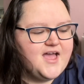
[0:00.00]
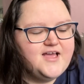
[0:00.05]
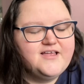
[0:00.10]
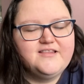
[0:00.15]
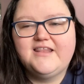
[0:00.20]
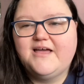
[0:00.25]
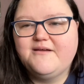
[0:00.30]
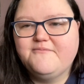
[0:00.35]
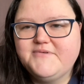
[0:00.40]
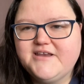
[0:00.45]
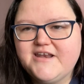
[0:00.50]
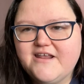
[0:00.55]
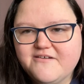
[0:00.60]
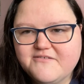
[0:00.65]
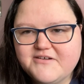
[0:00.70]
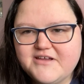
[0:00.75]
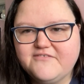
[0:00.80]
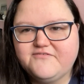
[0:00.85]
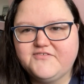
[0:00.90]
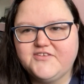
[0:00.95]
Let me know
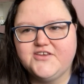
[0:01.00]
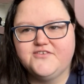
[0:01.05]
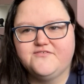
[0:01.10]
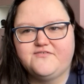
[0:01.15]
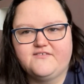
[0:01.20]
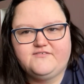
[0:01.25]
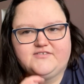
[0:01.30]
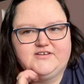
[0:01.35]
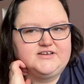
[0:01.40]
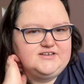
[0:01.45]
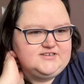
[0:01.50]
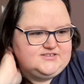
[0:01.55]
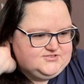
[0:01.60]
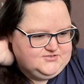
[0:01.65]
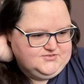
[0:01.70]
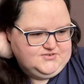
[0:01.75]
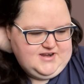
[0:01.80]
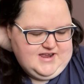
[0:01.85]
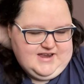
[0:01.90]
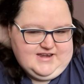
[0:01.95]
if you've ever
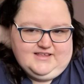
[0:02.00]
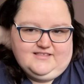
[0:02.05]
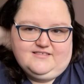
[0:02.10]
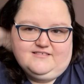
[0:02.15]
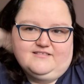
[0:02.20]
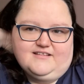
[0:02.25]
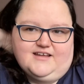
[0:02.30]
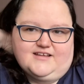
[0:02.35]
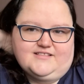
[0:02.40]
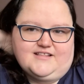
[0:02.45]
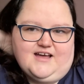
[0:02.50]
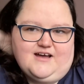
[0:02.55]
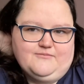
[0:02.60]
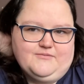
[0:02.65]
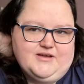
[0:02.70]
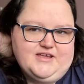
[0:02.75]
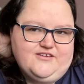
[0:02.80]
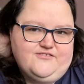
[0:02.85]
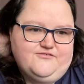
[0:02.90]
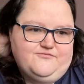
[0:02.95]
done anything like that,
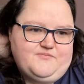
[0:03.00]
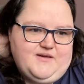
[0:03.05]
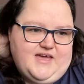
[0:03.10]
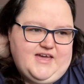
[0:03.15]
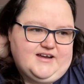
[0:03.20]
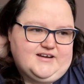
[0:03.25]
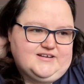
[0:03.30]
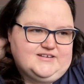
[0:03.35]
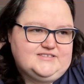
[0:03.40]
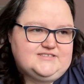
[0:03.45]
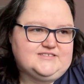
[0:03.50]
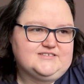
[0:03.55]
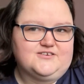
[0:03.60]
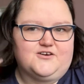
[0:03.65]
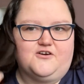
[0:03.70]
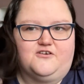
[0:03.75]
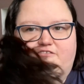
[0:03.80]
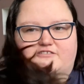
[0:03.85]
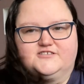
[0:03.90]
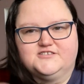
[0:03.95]
where you've picked
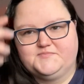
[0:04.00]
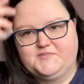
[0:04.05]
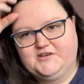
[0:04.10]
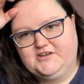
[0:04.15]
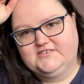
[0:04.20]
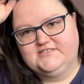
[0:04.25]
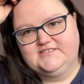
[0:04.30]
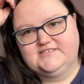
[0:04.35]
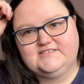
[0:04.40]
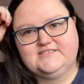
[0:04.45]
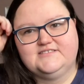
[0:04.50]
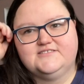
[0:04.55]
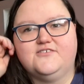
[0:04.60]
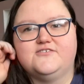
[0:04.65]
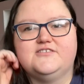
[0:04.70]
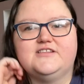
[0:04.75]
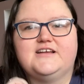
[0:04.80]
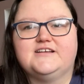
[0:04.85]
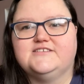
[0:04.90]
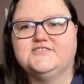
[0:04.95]
colours because it's
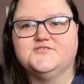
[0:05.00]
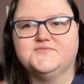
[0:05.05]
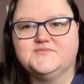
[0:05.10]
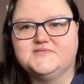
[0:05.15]
got like some